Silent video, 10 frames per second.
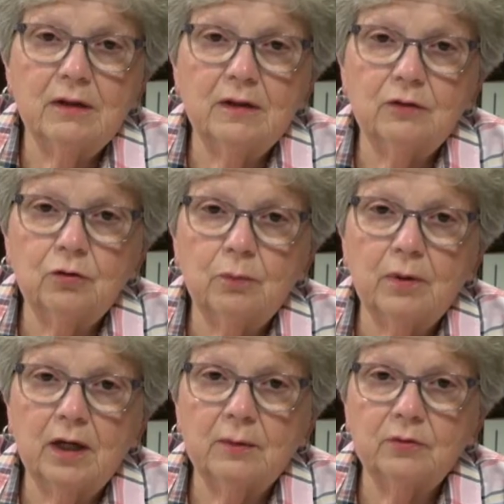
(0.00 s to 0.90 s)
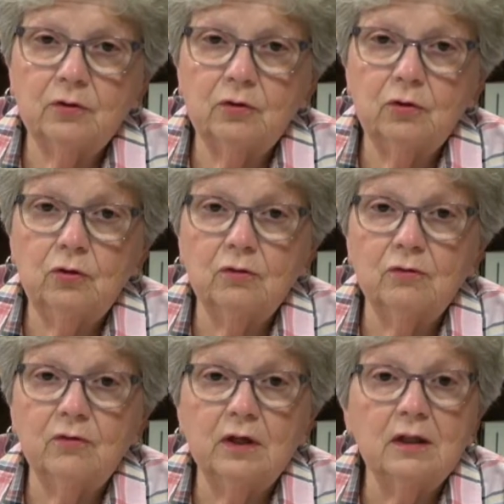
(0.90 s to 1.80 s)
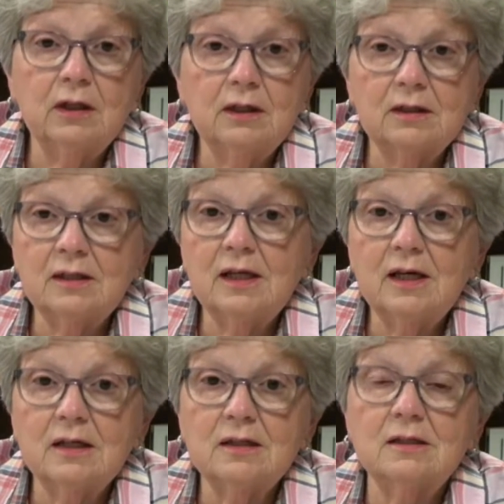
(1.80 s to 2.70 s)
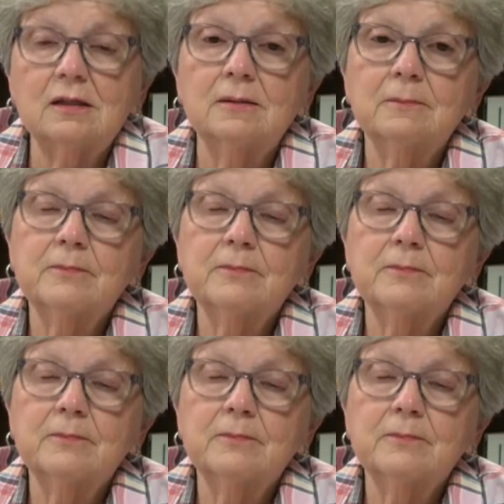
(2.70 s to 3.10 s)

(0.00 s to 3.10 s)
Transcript: this to perhaps a student failing a test,